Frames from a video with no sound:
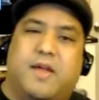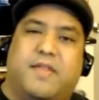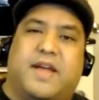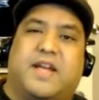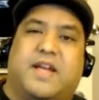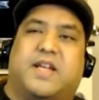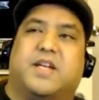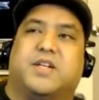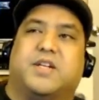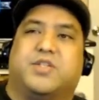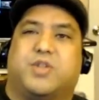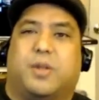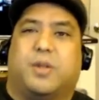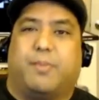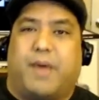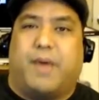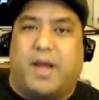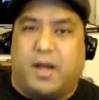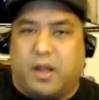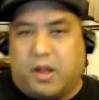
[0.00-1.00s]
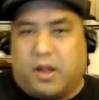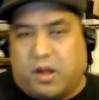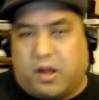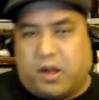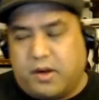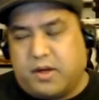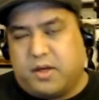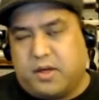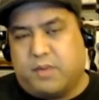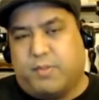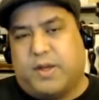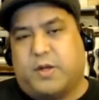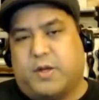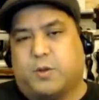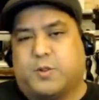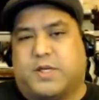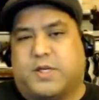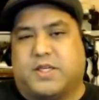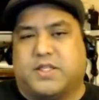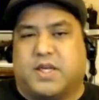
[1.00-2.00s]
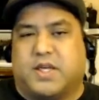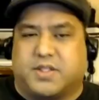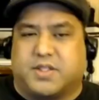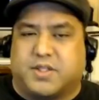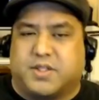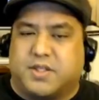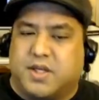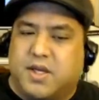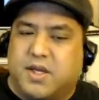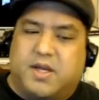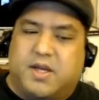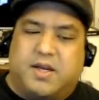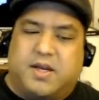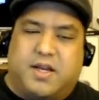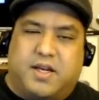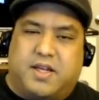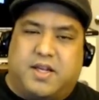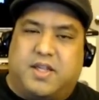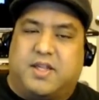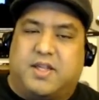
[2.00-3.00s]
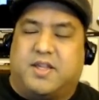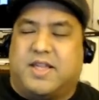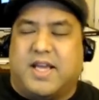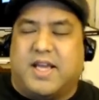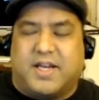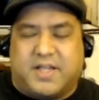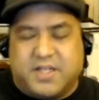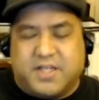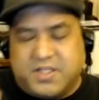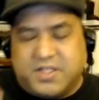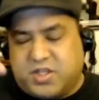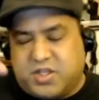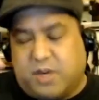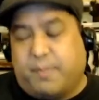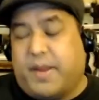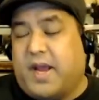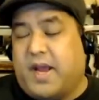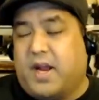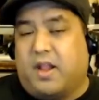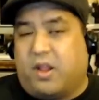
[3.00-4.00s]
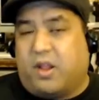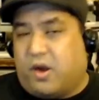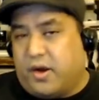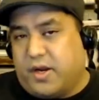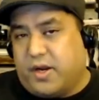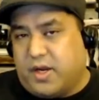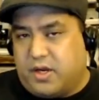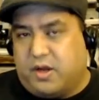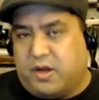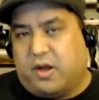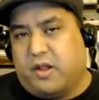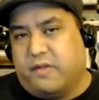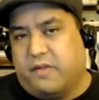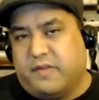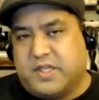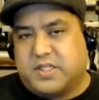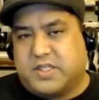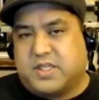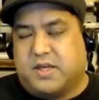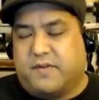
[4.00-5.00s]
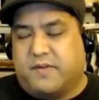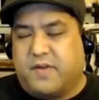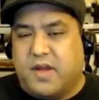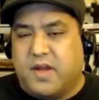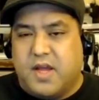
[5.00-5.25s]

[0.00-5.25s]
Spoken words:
that didn't jump headlong into microtransactions, that didn't jump headlong into all of this stuff.